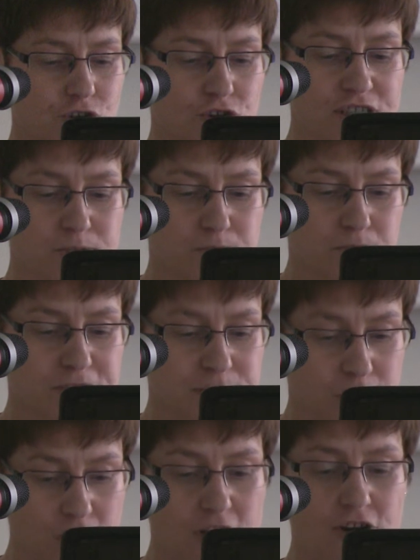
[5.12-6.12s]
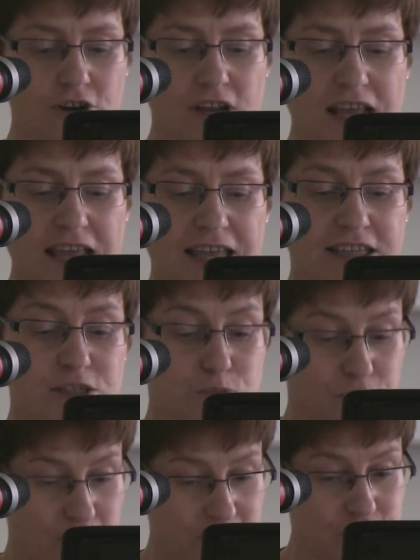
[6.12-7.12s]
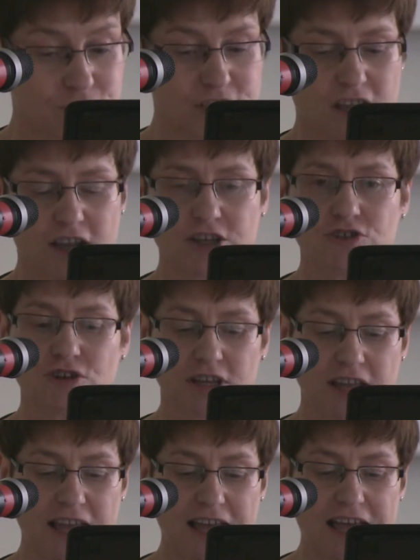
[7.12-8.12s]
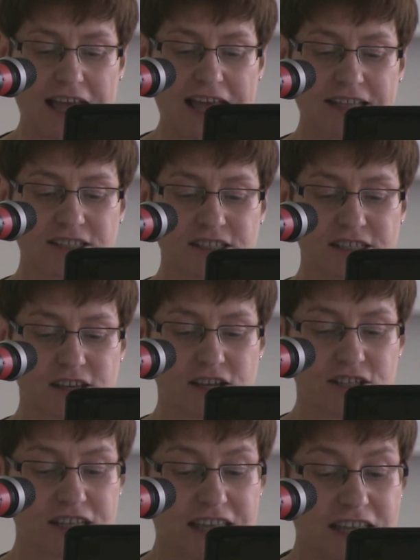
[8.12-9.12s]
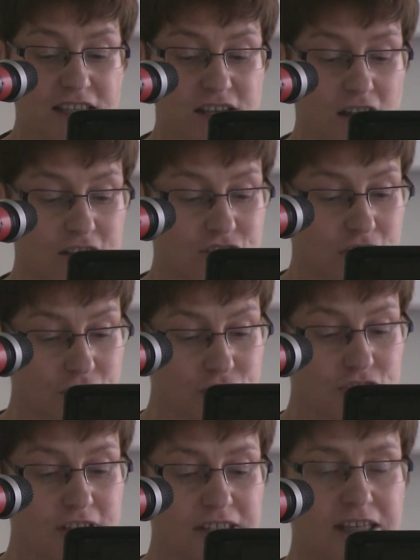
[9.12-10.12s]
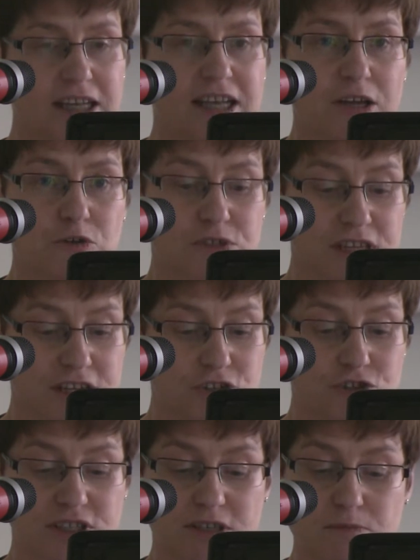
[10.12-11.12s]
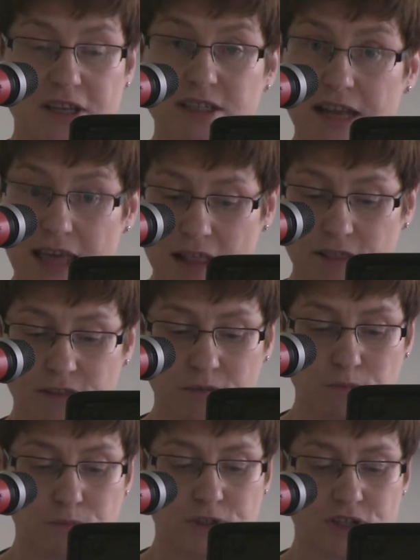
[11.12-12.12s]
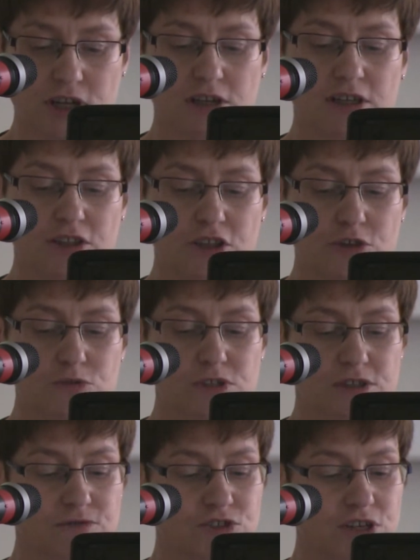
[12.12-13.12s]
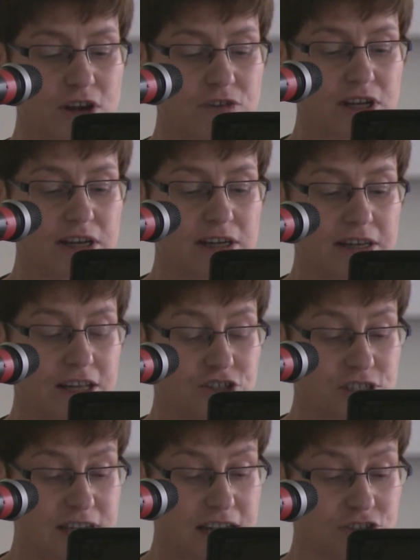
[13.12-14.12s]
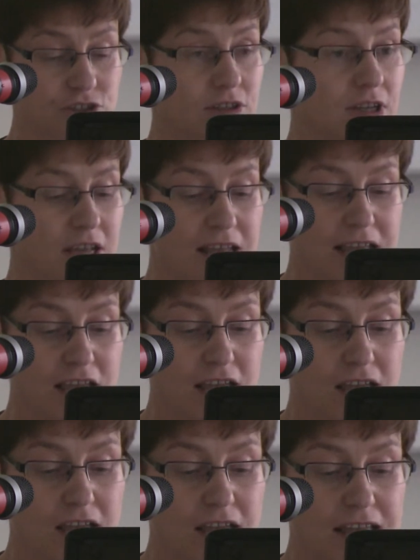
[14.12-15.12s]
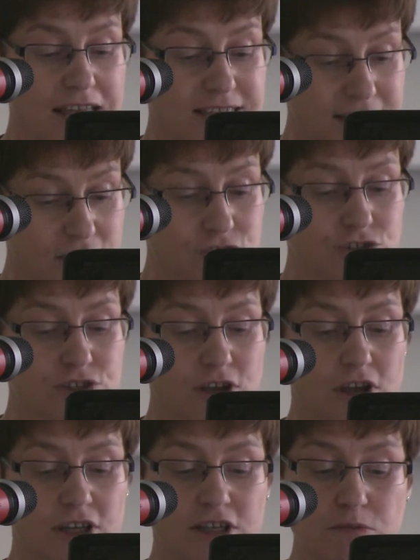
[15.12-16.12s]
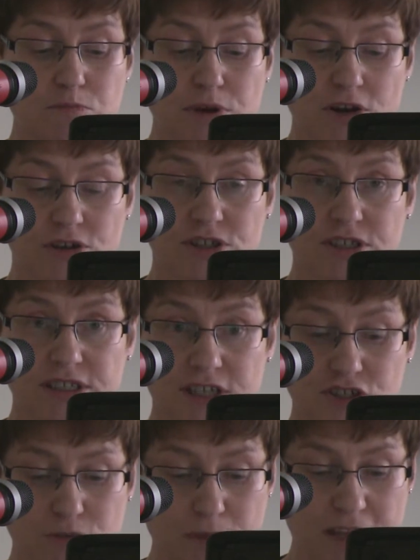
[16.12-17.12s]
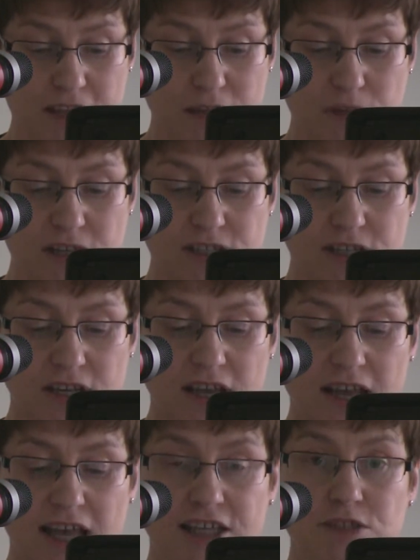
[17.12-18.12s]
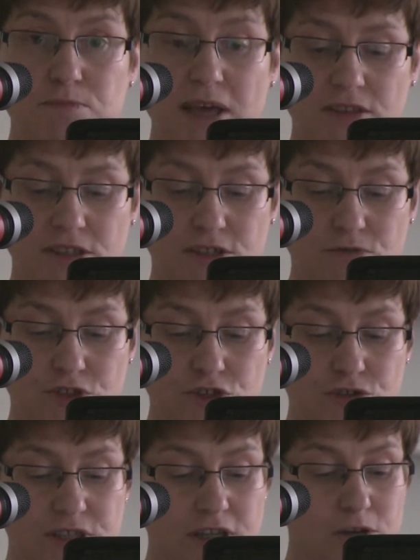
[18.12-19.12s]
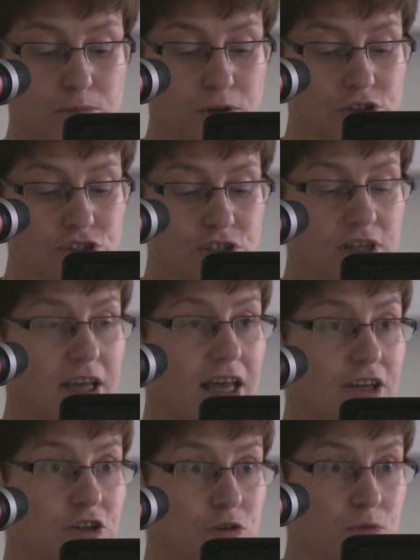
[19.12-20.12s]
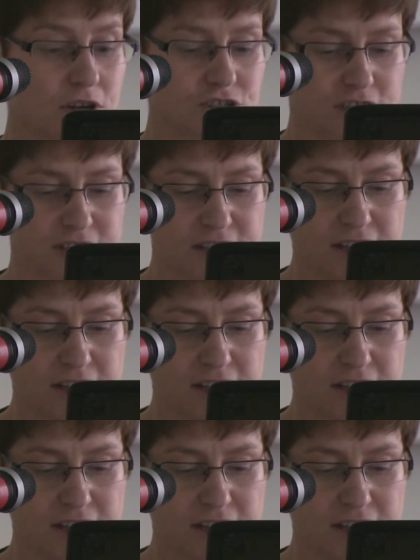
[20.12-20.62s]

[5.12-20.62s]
George Szmukler is Professor of Psychiatry and Society at King's College London, who has an interest in mental health, particularly the use of generic legislation centred on impaired decision-making ability and methods of reducing compulsion and coercion in